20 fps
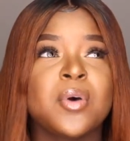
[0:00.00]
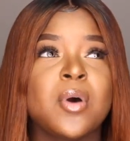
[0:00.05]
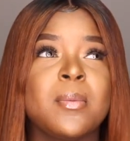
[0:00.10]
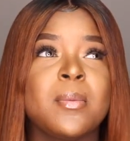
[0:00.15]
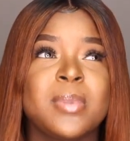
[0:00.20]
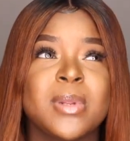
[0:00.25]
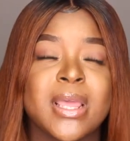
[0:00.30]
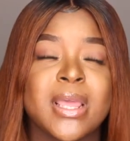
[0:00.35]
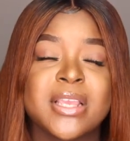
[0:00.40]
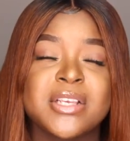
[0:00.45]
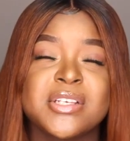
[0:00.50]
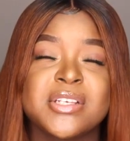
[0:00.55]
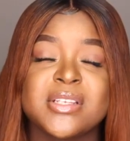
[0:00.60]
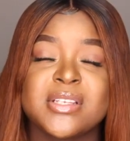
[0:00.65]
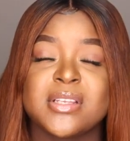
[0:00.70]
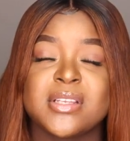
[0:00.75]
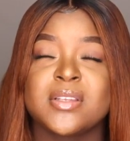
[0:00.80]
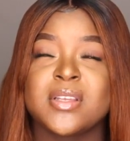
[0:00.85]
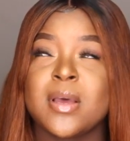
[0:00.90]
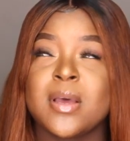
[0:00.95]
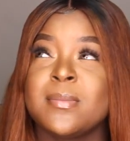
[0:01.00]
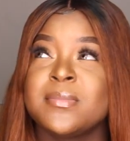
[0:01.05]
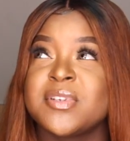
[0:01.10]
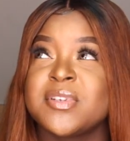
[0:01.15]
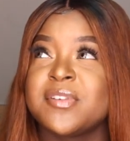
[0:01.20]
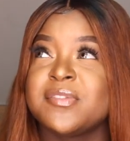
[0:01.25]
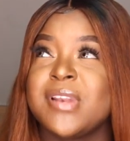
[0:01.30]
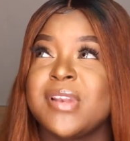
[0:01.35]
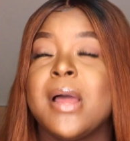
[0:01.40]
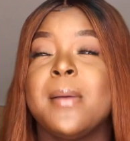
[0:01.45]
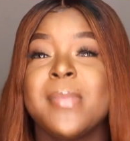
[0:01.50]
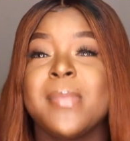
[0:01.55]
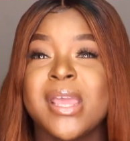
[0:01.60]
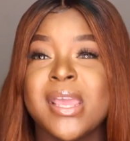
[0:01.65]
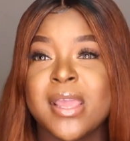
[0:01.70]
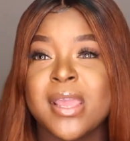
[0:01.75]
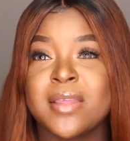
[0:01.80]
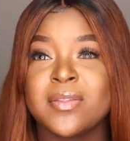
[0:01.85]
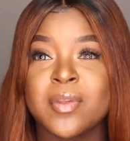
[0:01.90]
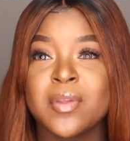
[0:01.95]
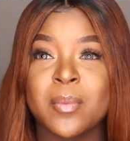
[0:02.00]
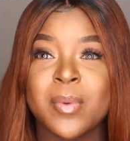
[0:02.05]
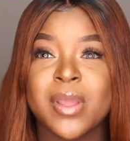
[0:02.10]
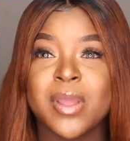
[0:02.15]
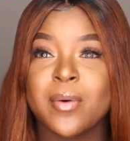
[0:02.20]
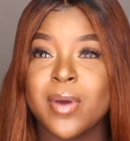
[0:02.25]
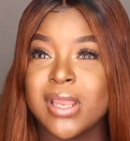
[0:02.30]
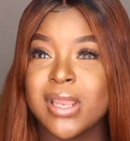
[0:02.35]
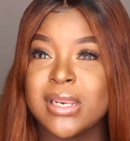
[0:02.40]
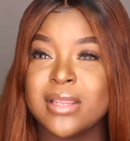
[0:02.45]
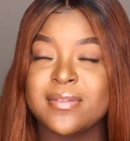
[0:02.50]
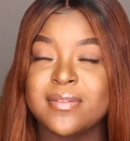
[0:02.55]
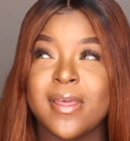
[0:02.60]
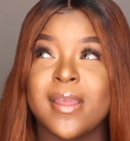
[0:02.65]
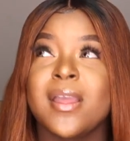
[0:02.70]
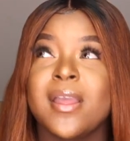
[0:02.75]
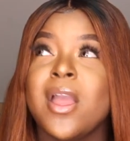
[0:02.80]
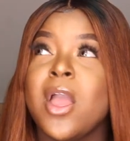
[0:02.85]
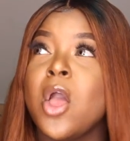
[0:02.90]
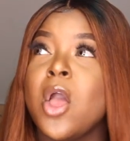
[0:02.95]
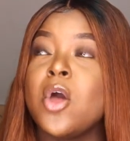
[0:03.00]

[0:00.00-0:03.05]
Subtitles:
complications in terms of like making the wig or anything.